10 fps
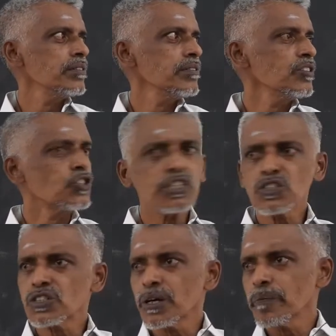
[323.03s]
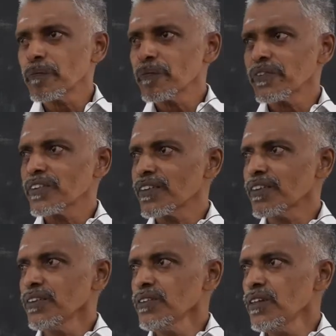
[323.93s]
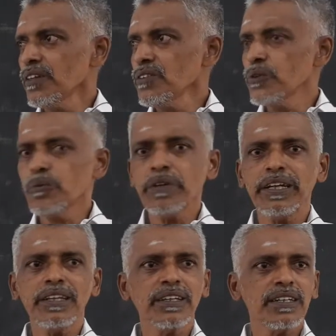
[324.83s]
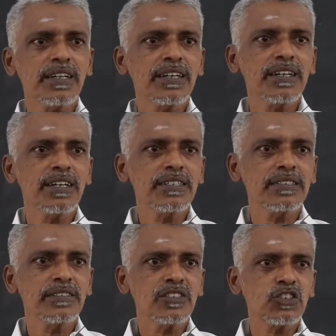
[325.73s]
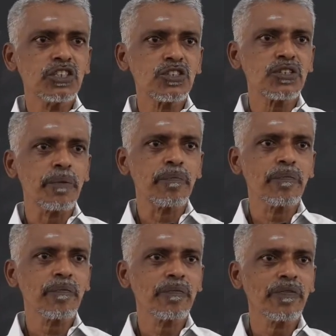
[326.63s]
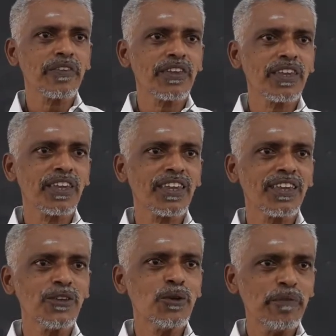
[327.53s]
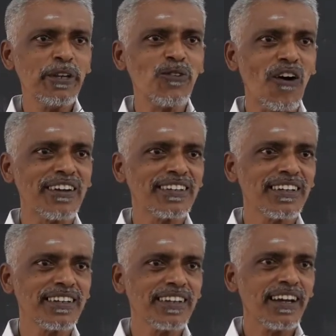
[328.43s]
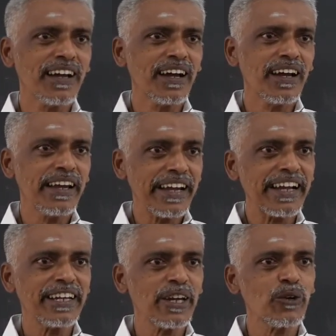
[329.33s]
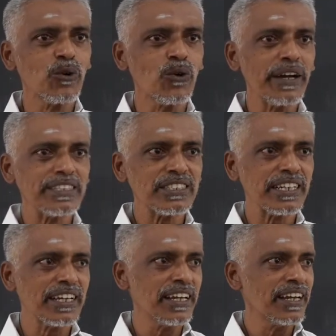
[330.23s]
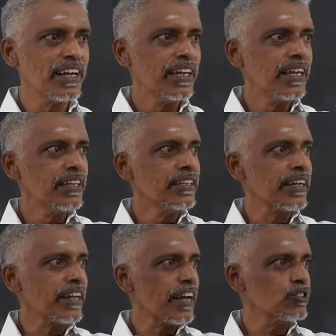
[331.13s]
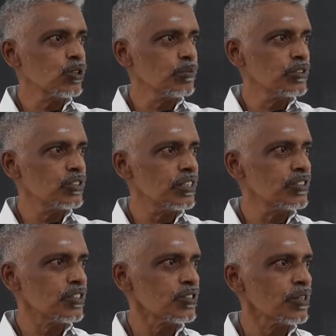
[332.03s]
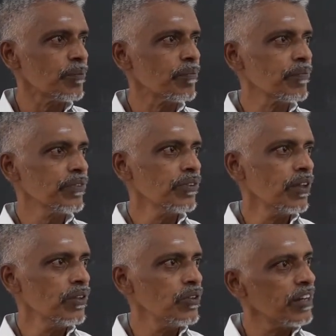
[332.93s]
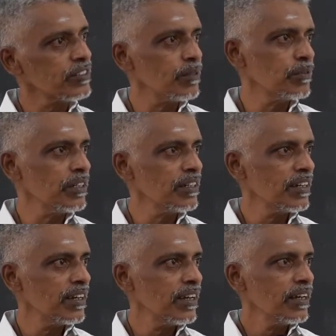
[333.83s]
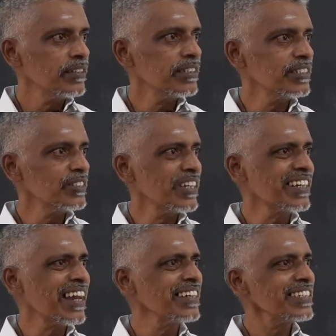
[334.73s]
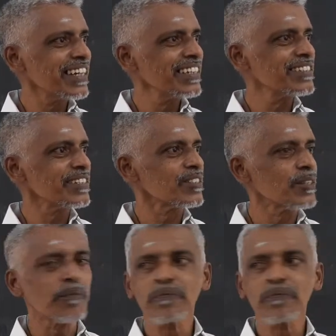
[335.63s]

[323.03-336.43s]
system, you mean system, you mean what? Again I go and say the classroom is a system. You accept it? This is a classical system.